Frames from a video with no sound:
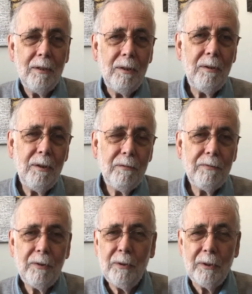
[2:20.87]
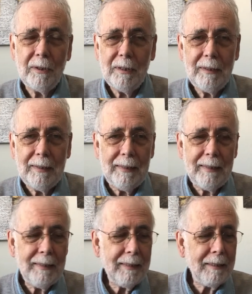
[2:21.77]
who had fought.
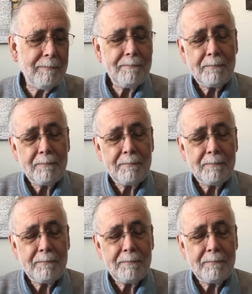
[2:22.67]
And